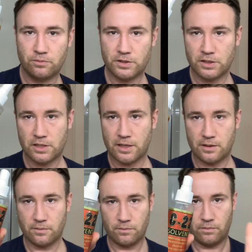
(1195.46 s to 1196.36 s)
which is like
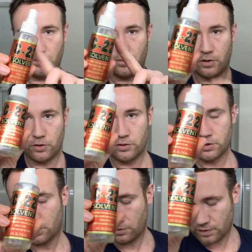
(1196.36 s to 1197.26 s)
a glue
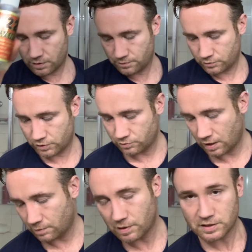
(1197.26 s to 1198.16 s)
dissolver, which
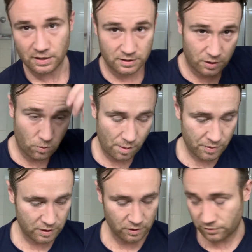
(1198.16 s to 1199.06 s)
makes it easier to wipe
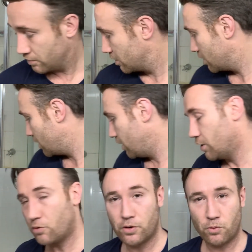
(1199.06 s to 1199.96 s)
things off. You
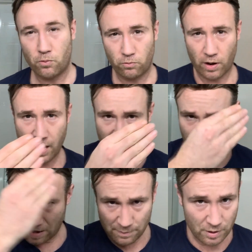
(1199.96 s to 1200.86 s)
don't want to run out of
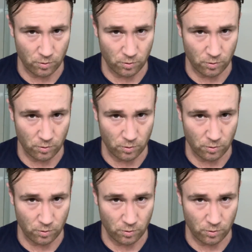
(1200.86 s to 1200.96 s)
baby